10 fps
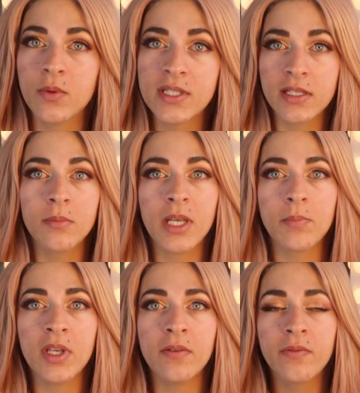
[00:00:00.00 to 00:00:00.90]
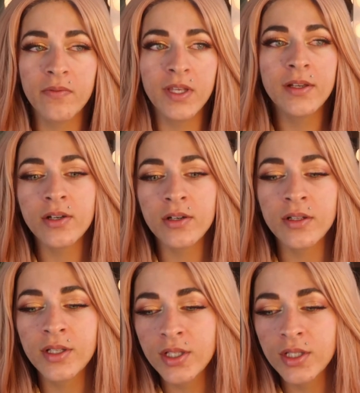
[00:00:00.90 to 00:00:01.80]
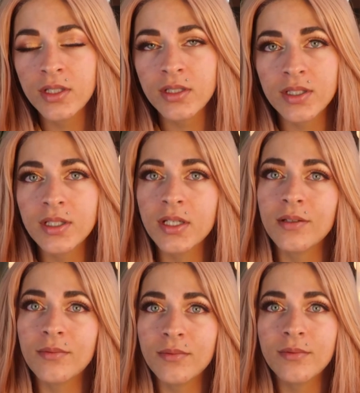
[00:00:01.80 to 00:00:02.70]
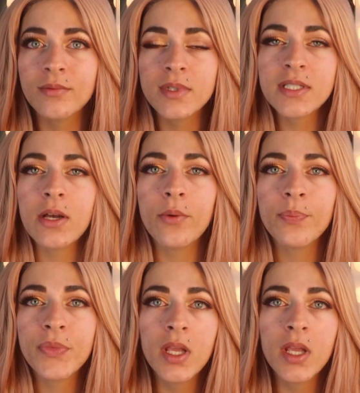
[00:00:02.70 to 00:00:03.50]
What's gonna make me feel good. So,